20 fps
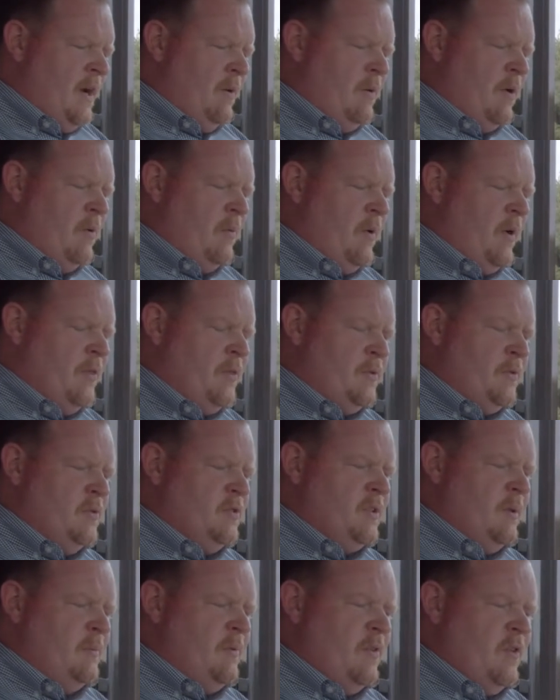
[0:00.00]
I want to run through
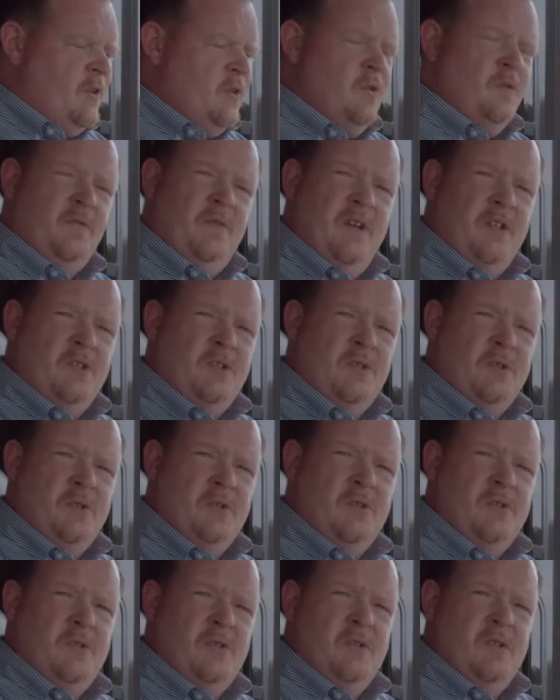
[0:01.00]
some of the new
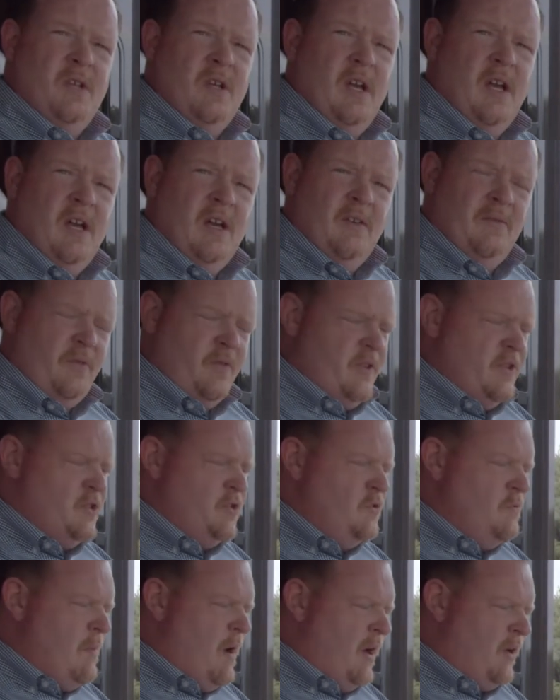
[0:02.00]
features for this
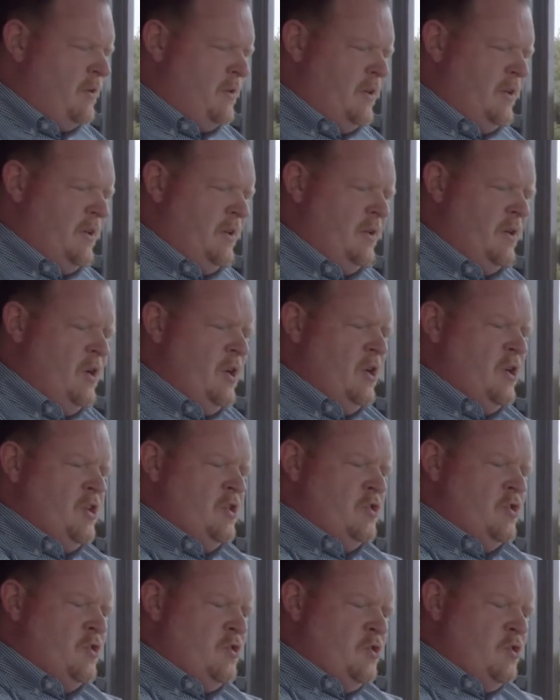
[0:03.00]
new model year.
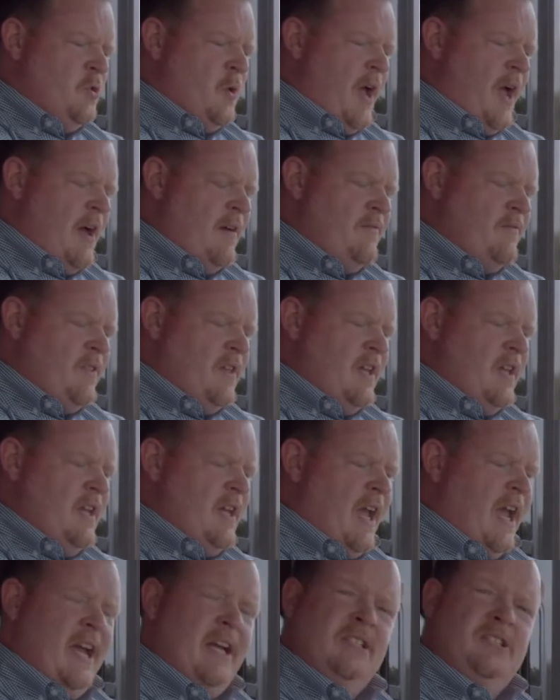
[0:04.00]
So you do have the
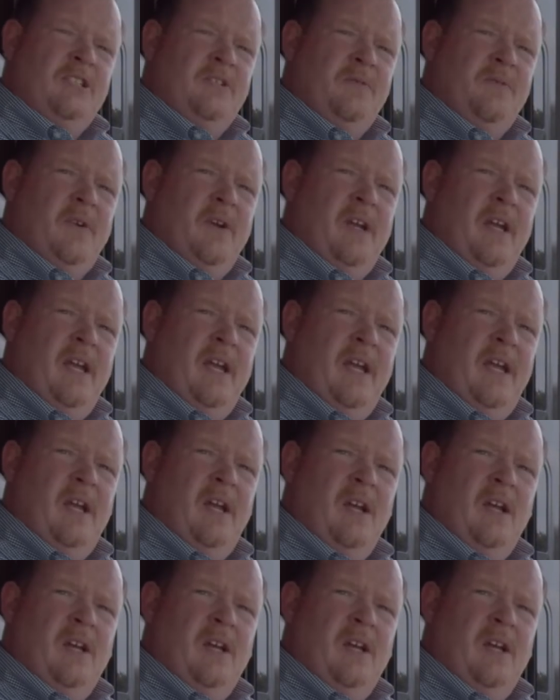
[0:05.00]
hands-free